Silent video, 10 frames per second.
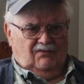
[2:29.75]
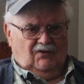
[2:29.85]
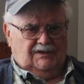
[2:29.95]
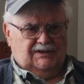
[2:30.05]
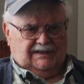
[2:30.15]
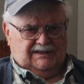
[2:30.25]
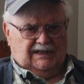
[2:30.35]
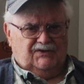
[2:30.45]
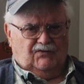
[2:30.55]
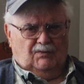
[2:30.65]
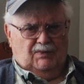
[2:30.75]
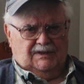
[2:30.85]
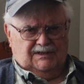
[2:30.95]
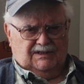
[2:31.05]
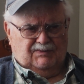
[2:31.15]
very successful
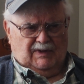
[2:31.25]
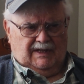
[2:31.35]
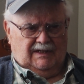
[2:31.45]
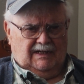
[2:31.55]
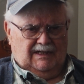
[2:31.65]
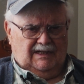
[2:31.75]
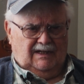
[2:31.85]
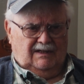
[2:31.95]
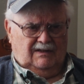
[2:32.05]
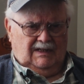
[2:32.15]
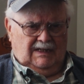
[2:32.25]
businessman. He